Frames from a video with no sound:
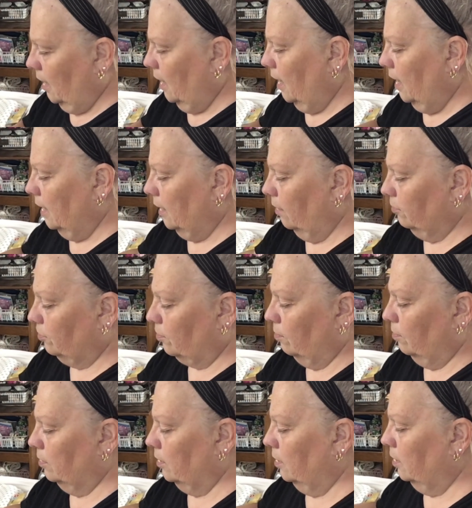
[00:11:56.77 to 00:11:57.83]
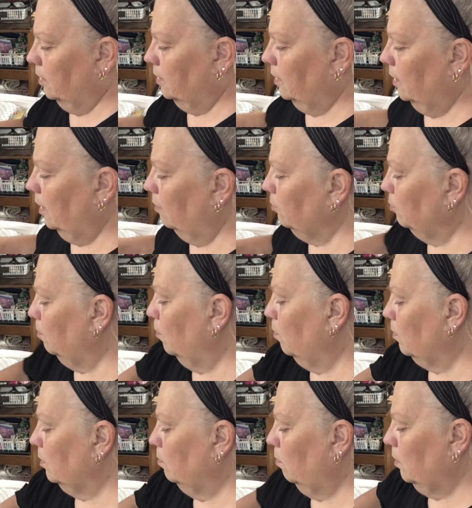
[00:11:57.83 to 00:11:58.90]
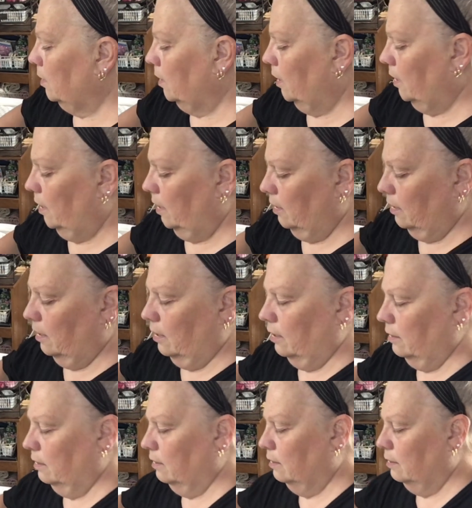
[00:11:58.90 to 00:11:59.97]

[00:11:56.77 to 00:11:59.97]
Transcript: And I was bored one night and